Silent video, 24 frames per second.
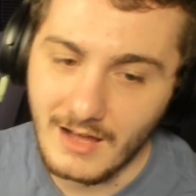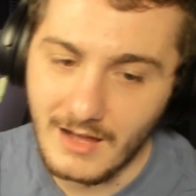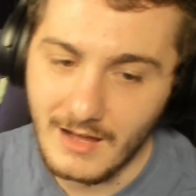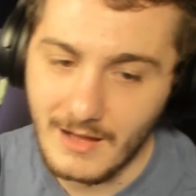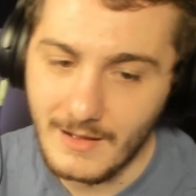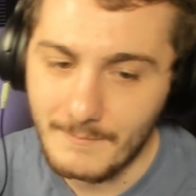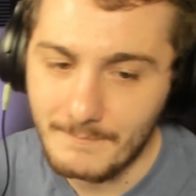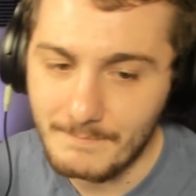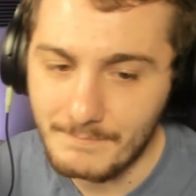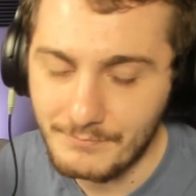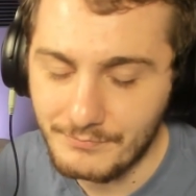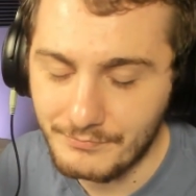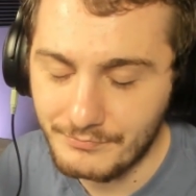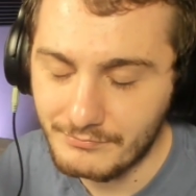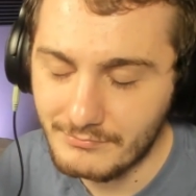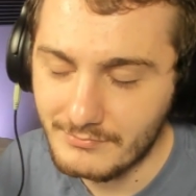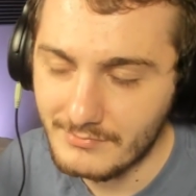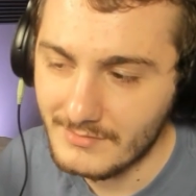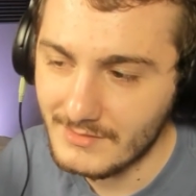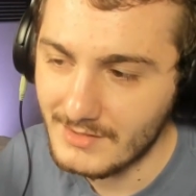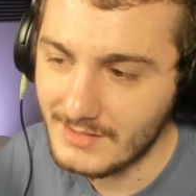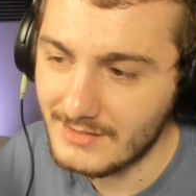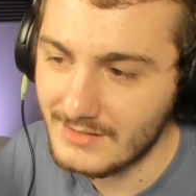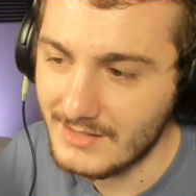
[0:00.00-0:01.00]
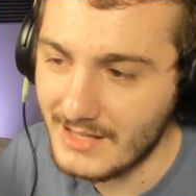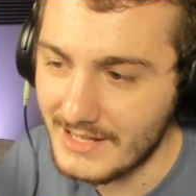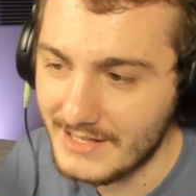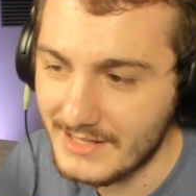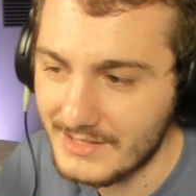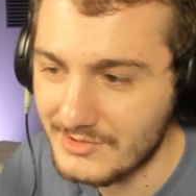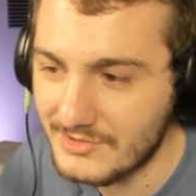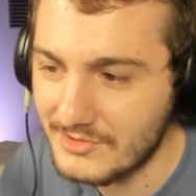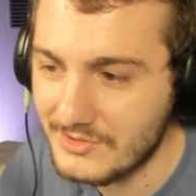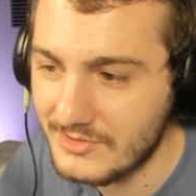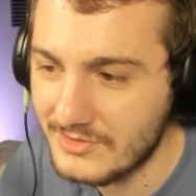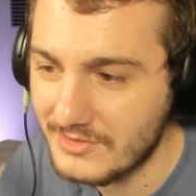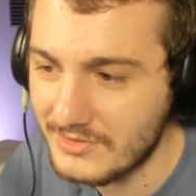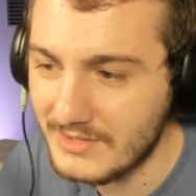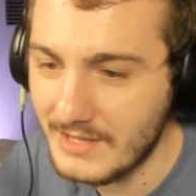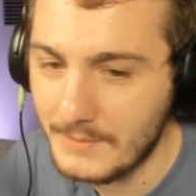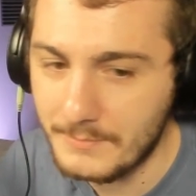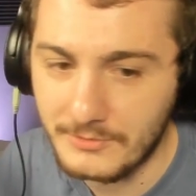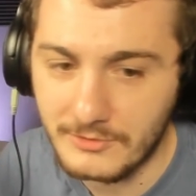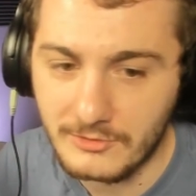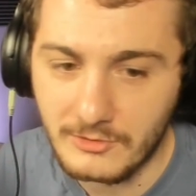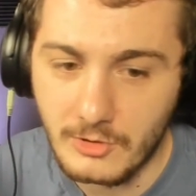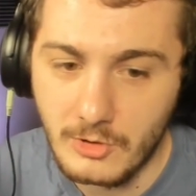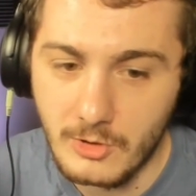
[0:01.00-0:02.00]
like,
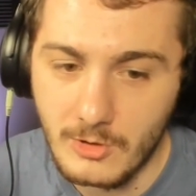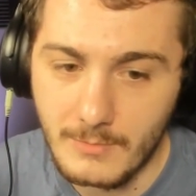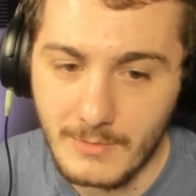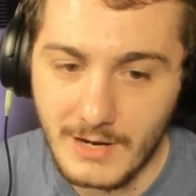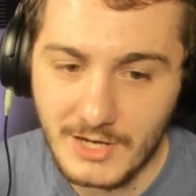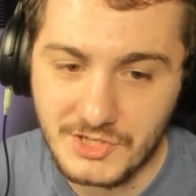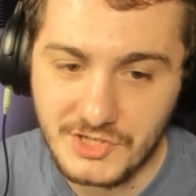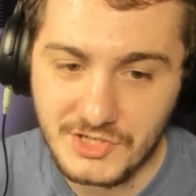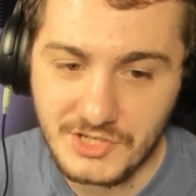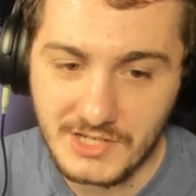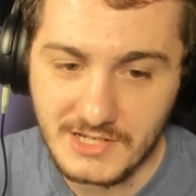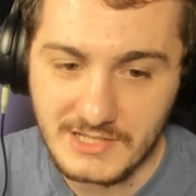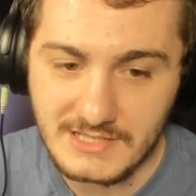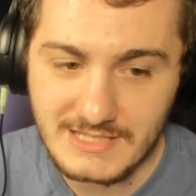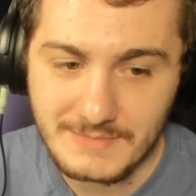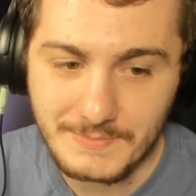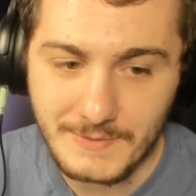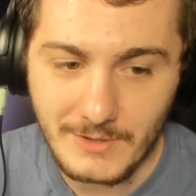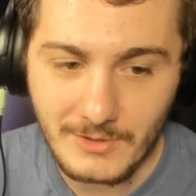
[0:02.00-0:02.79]
dips too much